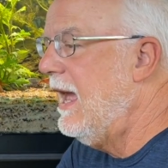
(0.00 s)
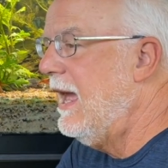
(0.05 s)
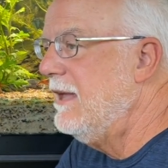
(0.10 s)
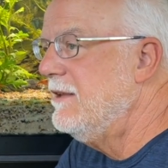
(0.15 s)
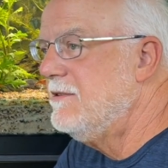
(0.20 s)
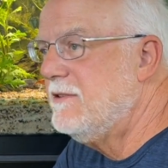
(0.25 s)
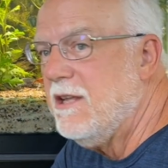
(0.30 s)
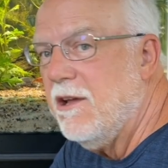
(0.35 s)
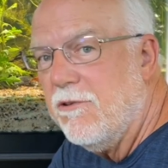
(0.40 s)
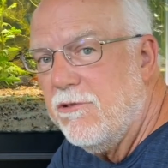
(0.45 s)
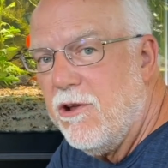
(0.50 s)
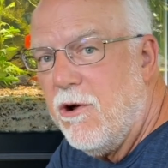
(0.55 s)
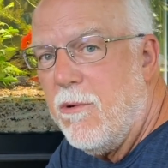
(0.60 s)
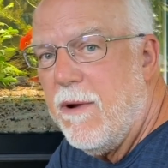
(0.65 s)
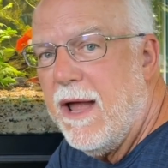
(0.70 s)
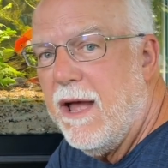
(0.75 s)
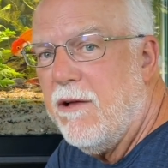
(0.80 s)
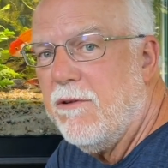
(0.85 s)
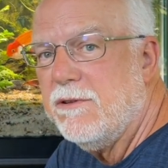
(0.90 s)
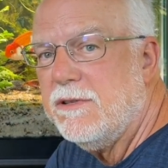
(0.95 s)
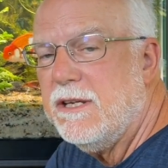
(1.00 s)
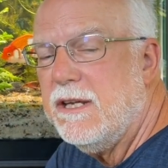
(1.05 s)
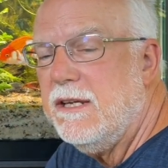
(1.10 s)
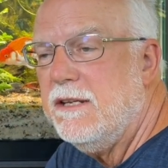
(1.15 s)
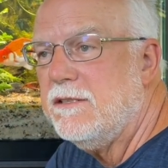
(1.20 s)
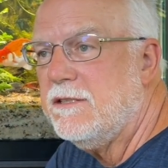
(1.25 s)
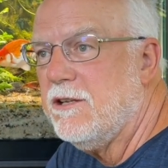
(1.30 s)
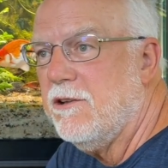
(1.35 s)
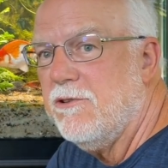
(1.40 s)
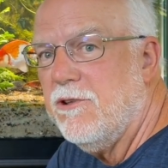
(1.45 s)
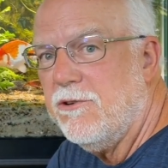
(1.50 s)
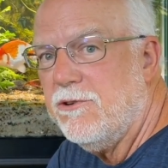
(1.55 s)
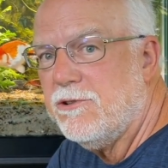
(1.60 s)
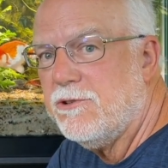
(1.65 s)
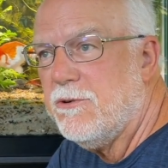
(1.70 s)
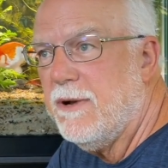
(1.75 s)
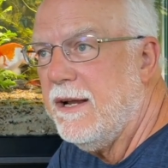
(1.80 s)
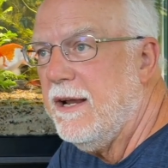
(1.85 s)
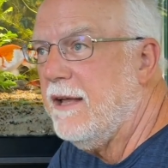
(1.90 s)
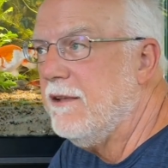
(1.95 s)
Still no algae, still no
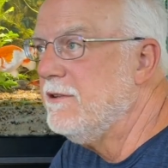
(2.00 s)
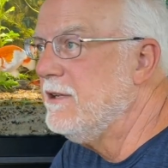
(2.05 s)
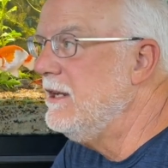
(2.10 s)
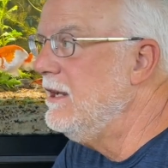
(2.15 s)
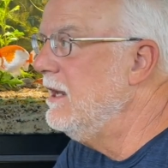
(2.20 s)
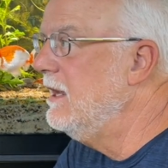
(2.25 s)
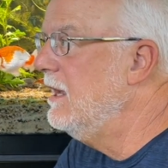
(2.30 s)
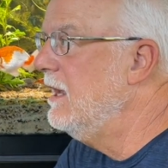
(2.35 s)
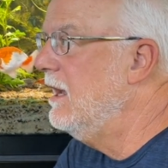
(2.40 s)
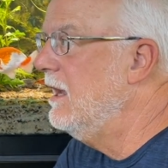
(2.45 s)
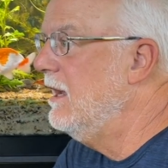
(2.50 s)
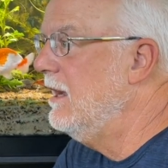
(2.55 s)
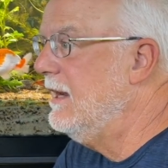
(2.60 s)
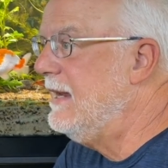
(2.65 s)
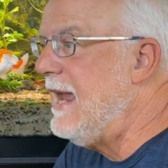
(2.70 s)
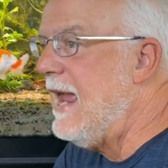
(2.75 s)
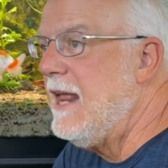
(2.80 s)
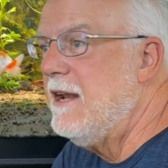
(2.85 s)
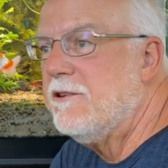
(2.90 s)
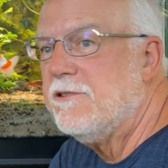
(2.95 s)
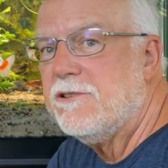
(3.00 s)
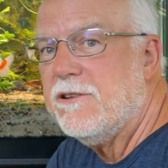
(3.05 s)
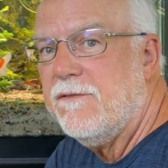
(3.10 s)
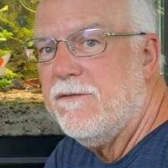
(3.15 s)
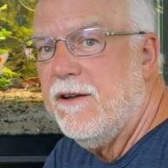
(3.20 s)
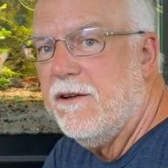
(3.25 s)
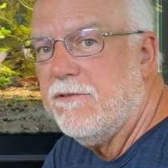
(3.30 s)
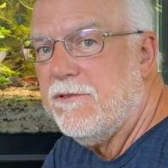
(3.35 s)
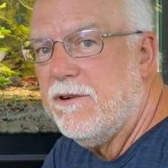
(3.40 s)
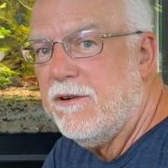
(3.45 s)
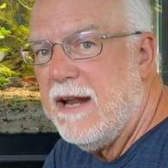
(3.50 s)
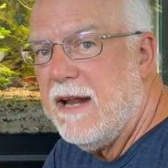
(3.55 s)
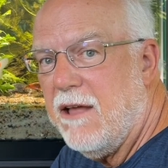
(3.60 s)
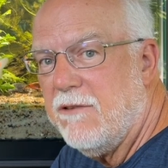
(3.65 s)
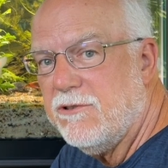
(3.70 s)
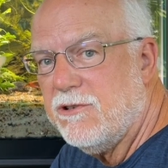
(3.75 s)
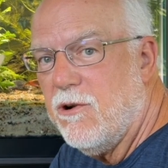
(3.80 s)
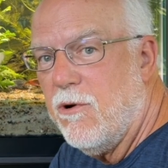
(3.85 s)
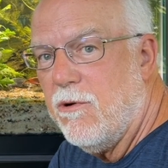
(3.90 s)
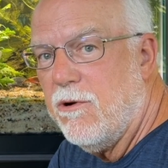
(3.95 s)
string algae. Canister filter
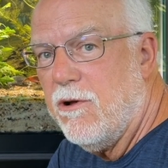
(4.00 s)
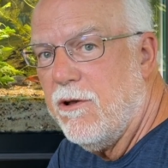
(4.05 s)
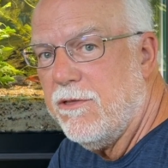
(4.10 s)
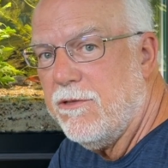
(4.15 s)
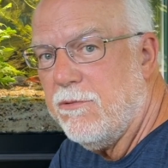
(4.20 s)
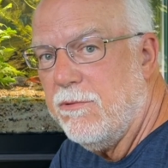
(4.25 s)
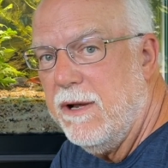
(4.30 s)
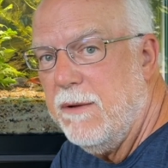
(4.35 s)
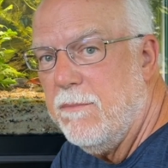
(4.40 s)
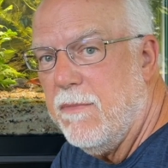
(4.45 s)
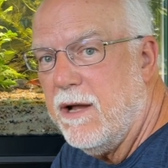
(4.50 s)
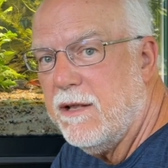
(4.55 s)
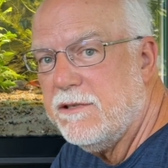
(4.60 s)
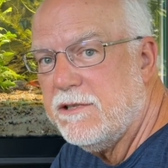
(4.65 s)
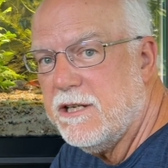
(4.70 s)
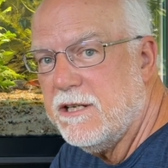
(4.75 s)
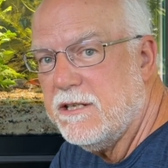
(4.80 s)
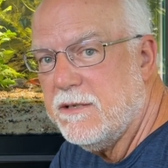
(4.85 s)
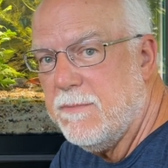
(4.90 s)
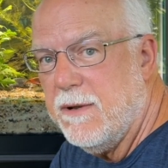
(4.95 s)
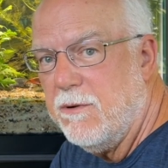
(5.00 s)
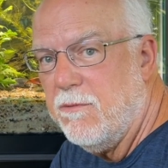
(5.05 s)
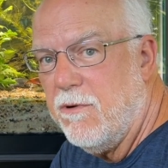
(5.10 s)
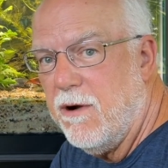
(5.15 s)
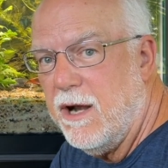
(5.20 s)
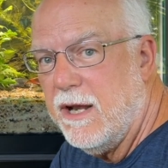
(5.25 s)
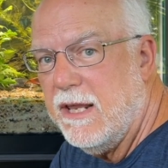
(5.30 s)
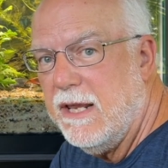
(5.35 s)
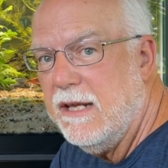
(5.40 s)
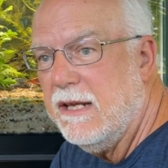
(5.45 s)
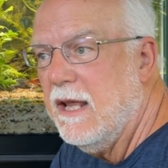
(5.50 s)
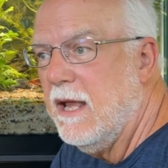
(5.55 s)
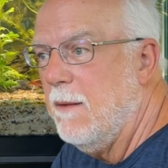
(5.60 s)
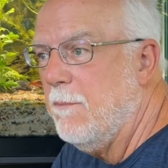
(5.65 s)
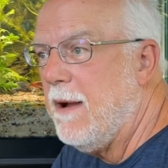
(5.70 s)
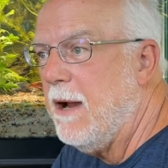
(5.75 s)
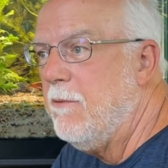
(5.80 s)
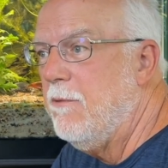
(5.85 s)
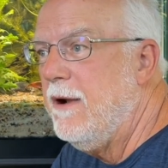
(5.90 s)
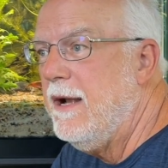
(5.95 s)
is going on 3 months it's been running.
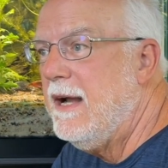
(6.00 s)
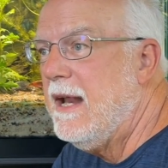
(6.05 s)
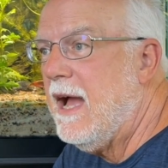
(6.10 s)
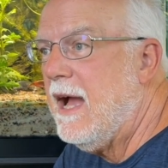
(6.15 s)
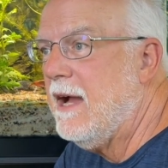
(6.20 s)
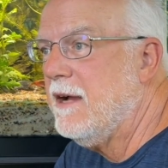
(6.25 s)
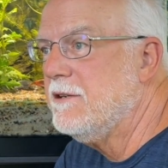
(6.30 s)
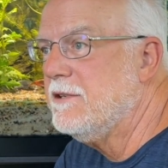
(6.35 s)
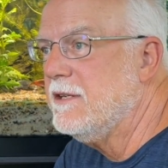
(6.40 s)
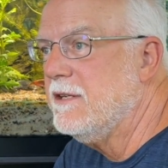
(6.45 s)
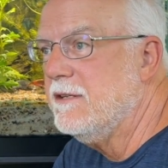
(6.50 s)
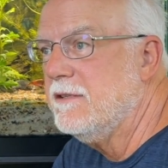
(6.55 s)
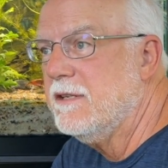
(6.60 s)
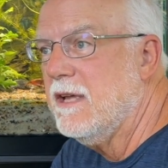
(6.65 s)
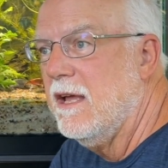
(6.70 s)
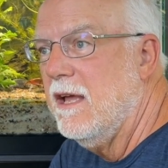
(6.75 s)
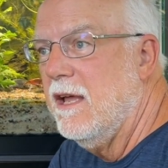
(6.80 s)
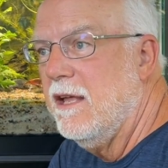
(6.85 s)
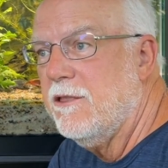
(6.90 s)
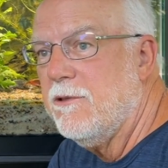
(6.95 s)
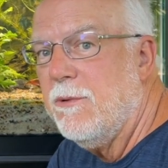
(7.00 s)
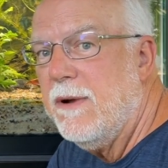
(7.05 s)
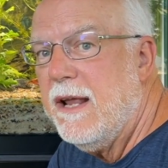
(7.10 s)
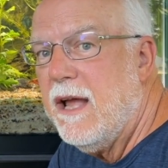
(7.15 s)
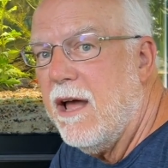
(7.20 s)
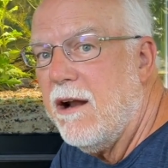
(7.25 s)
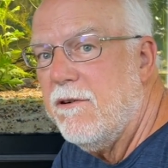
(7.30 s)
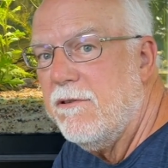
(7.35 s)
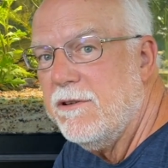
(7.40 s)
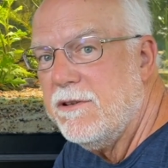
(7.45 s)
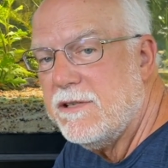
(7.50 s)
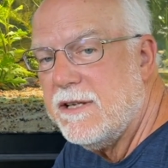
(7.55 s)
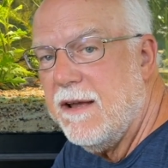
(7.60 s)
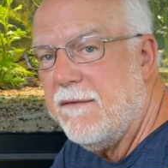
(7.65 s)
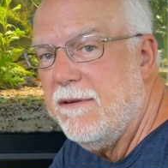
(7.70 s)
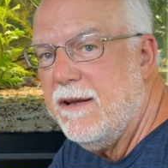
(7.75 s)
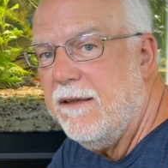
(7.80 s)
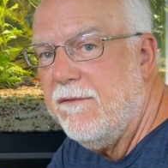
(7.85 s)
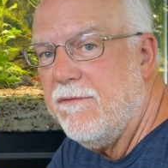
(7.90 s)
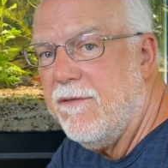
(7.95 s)
My redox is
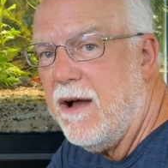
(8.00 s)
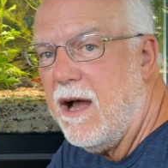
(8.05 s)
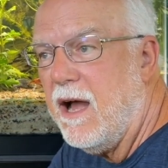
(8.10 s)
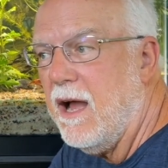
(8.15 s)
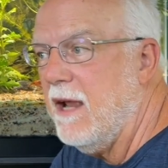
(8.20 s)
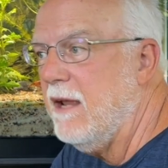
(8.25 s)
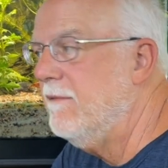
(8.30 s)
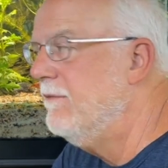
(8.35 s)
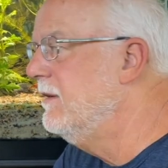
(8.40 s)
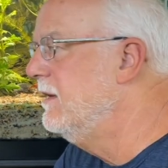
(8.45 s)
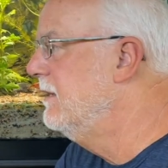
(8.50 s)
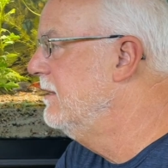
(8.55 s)
375.